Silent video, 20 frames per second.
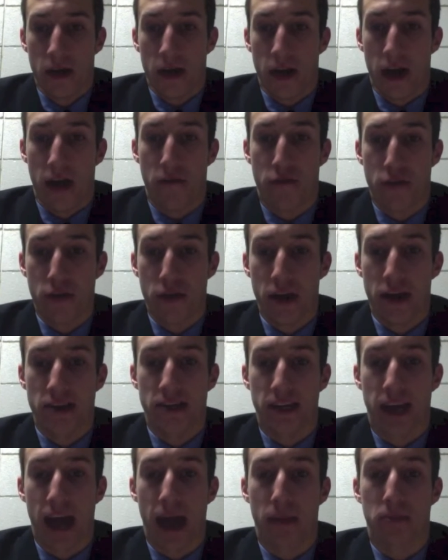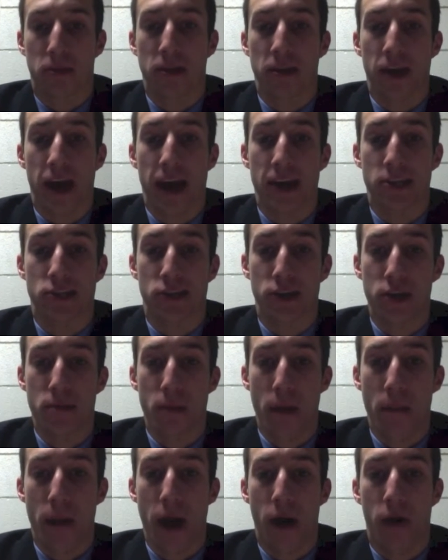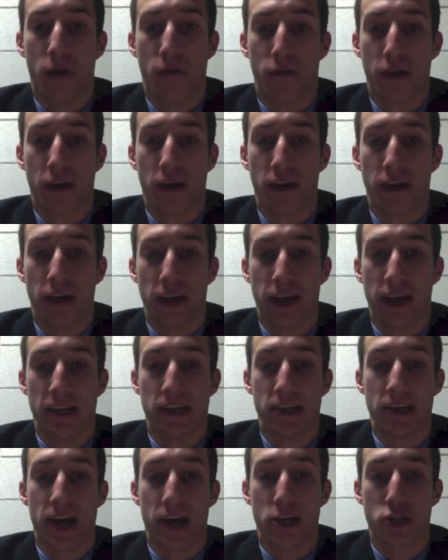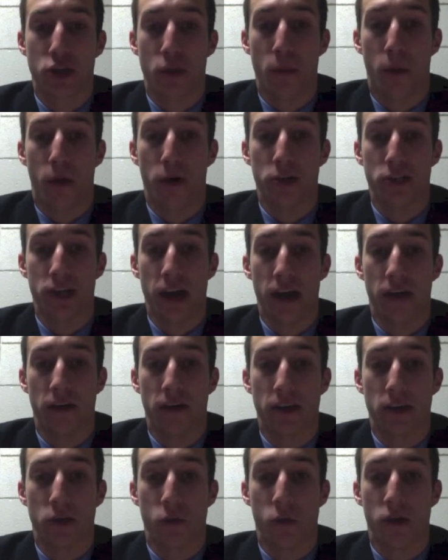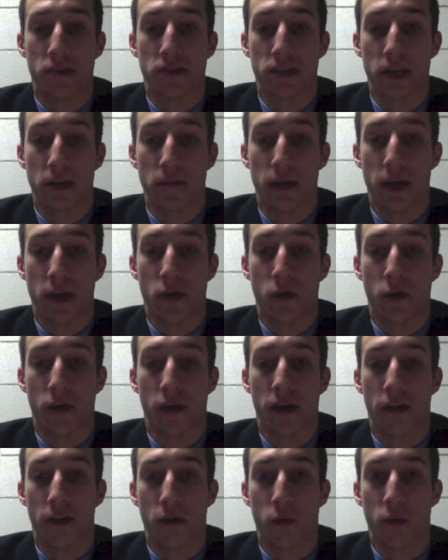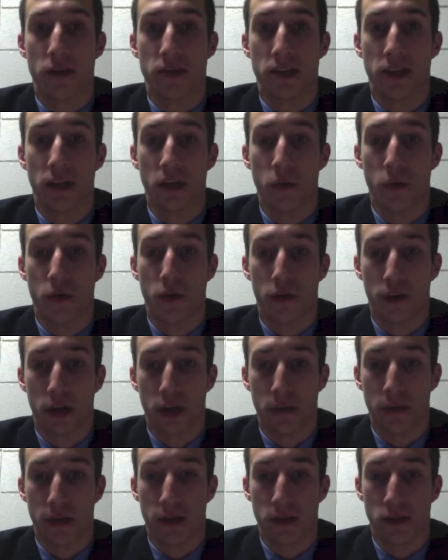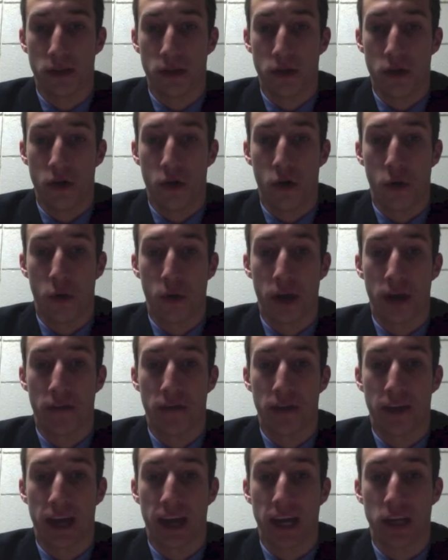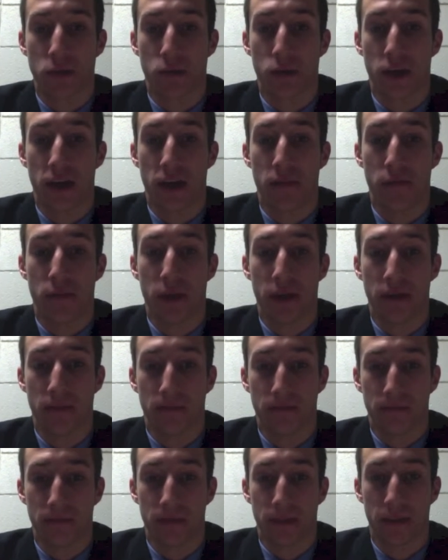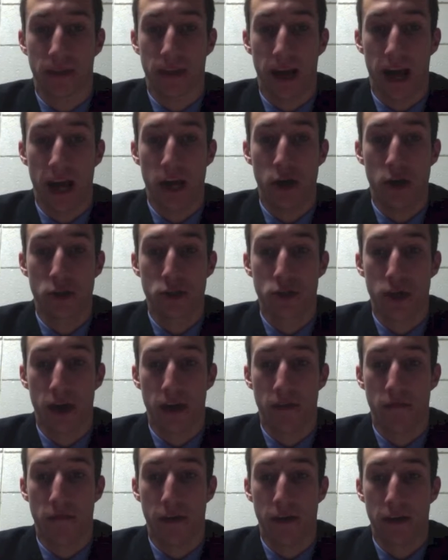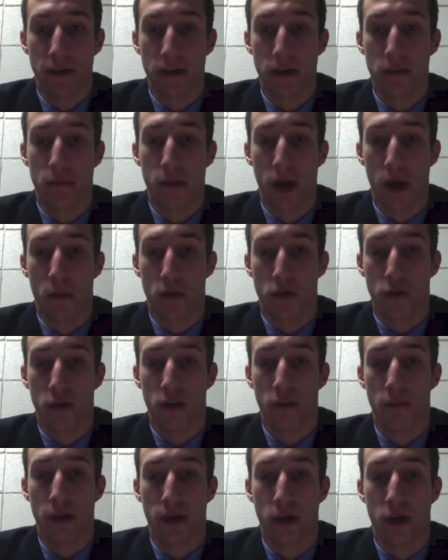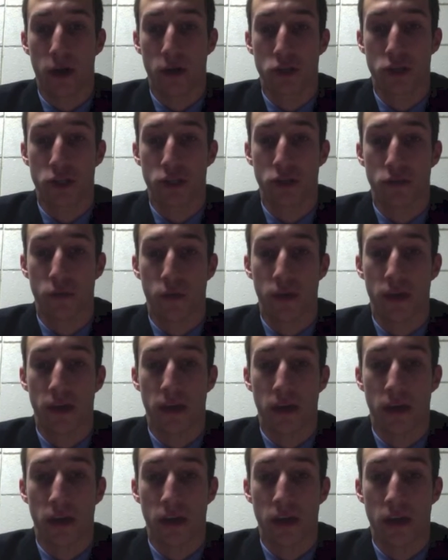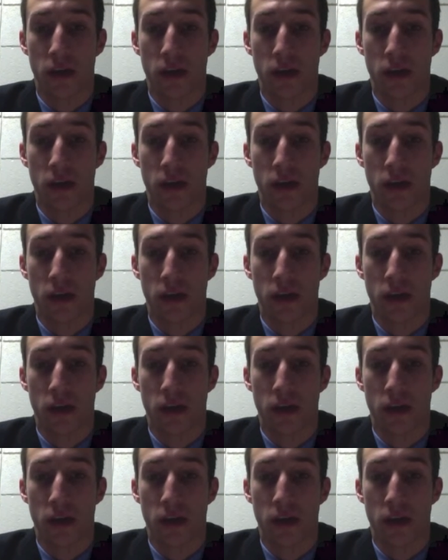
I feel that as a captain, I asserted my power fairly and did not show partiality to one teammate or another when dealing with arguments or whatever the case would have been. I also had a very good bond with all of my coaches where they